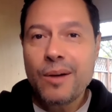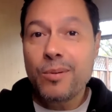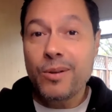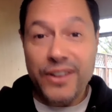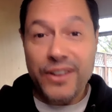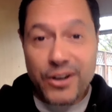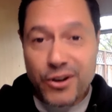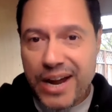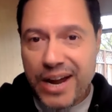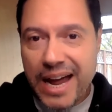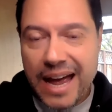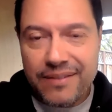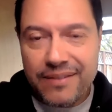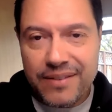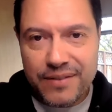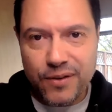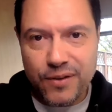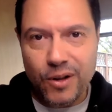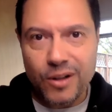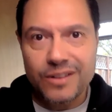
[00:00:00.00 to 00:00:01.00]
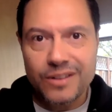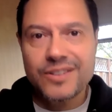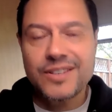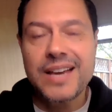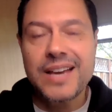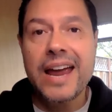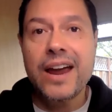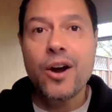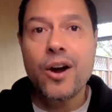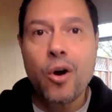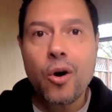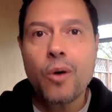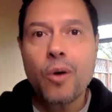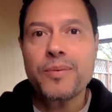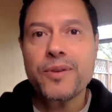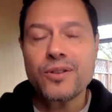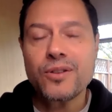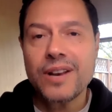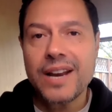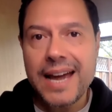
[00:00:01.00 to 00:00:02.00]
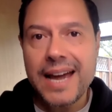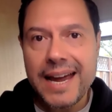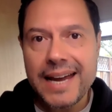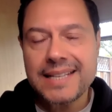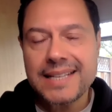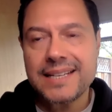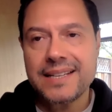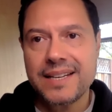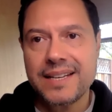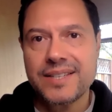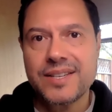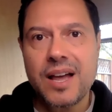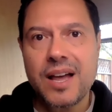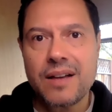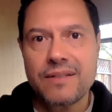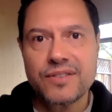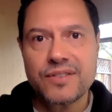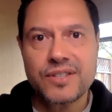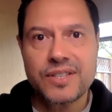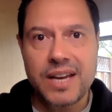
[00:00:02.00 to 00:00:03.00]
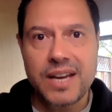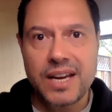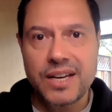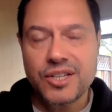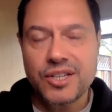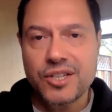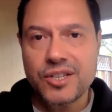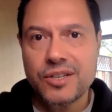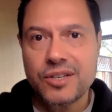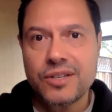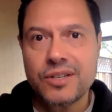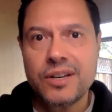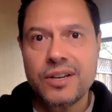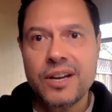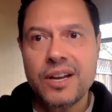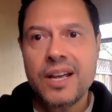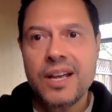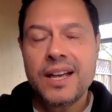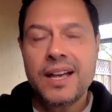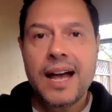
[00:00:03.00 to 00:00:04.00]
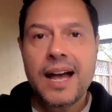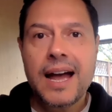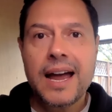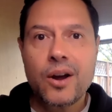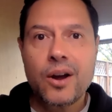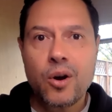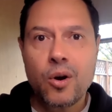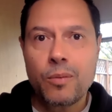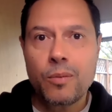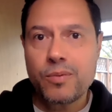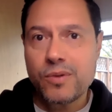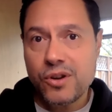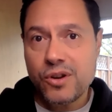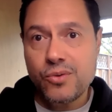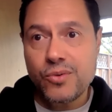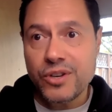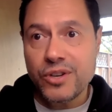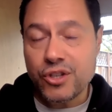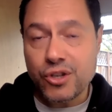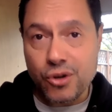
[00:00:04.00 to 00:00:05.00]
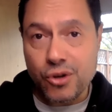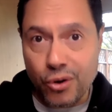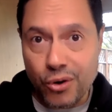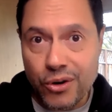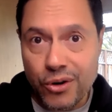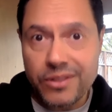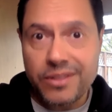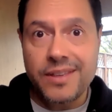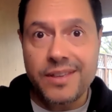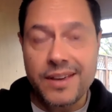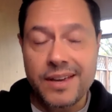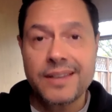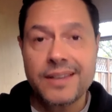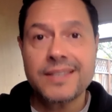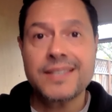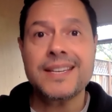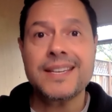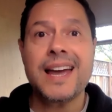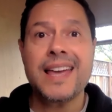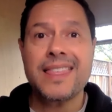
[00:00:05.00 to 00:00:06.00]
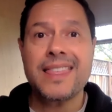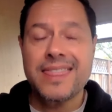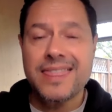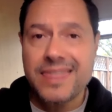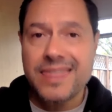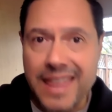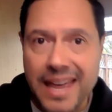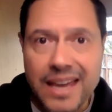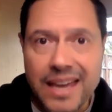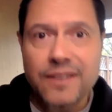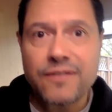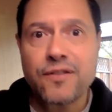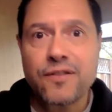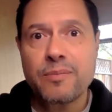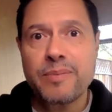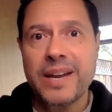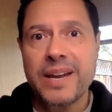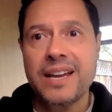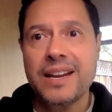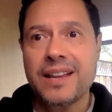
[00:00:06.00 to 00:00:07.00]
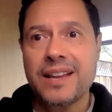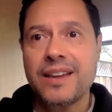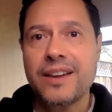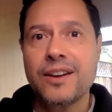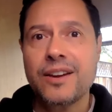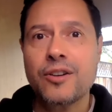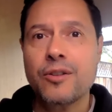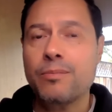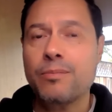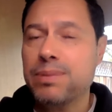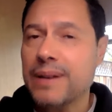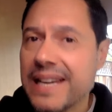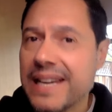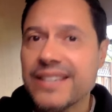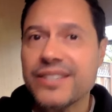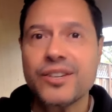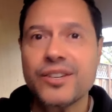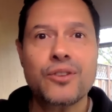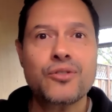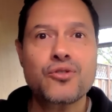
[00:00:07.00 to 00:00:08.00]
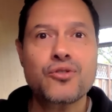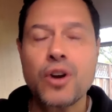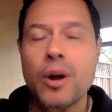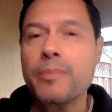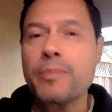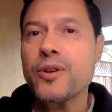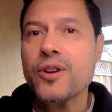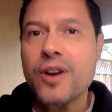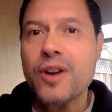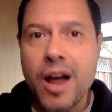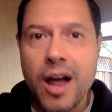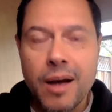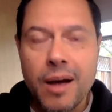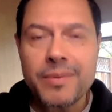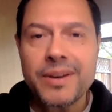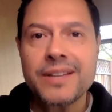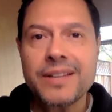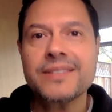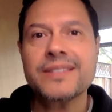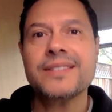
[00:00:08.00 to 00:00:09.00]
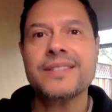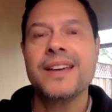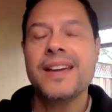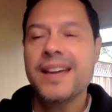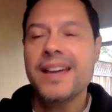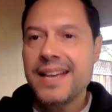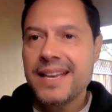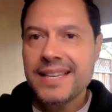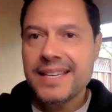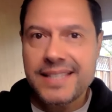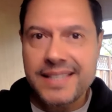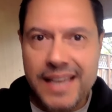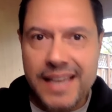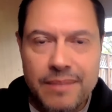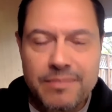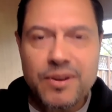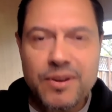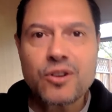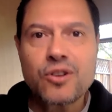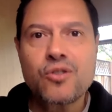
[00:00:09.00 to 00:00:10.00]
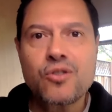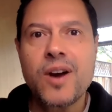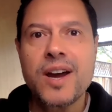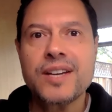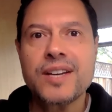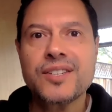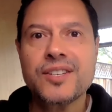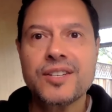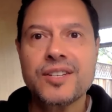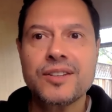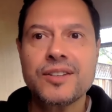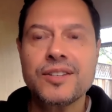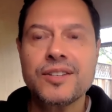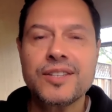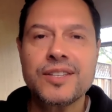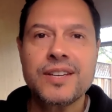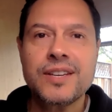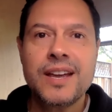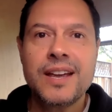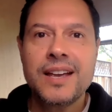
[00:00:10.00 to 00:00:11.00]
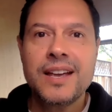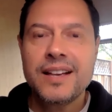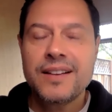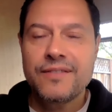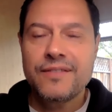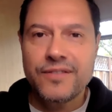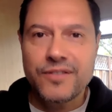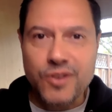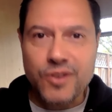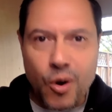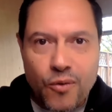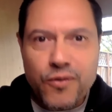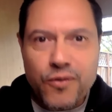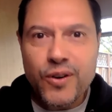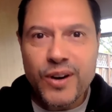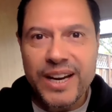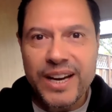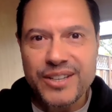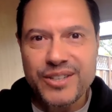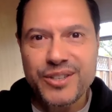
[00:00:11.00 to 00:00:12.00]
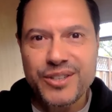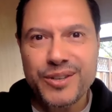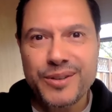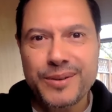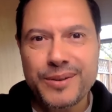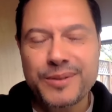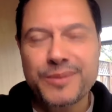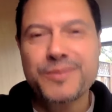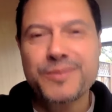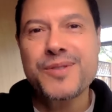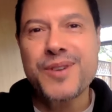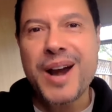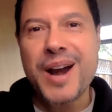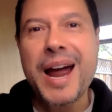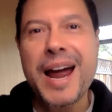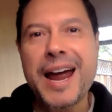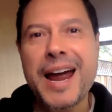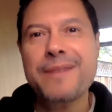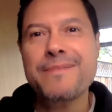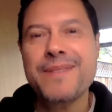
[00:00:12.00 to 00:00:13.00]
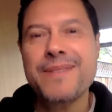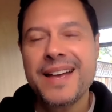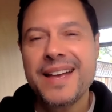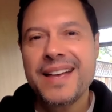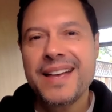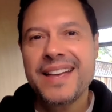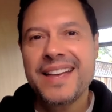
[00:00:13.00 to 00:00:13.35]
Well, there you have it, folks. I hope you liked this conversation. I hope you enjoyed this. I thank you for being here. Please drop your comments, send me your questions. Don't forget to subscribe.